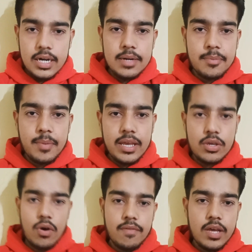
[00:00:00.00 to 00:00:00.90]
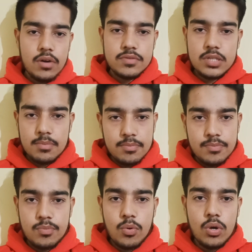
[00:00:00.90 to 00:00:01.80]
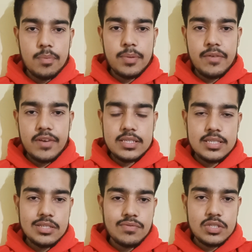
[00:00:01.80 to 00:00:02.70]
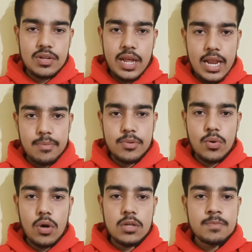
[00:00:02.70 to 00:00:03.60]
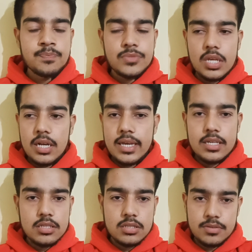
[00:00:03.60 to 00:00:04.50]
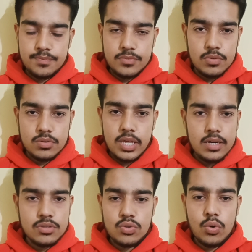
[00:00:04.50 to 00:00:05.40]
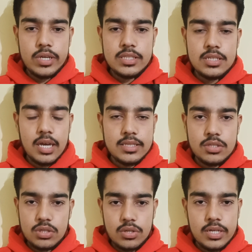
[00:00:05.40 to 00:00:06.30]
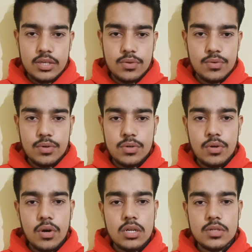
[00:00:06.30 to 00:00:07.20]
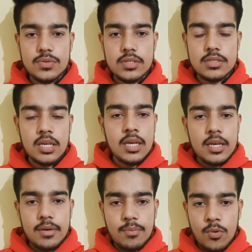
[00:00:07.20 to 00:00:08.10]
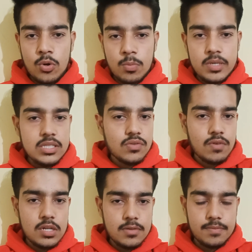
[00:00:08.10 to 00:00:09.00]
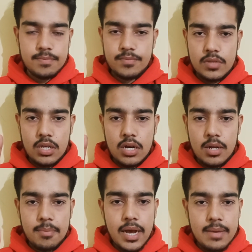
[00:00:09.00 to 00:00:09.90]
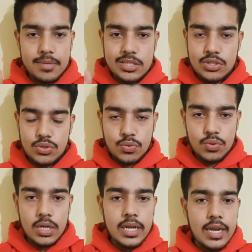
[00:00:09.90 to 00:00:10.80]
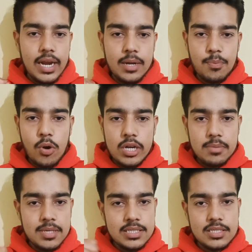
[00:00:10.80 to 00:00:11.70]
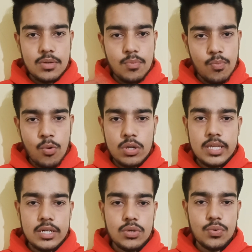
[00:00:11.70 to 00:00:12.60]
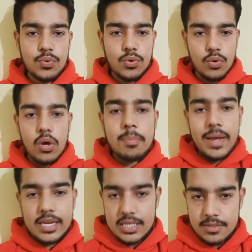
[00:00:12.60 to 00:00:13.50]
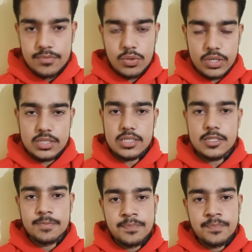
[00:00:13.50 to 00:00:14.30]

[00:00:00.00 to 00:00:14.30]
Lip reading: make you aware of some more prefixes which will help you all. Like they are so easy. I think you all know this. Mono means one, bi means two, and poly means more than two or many. You can say.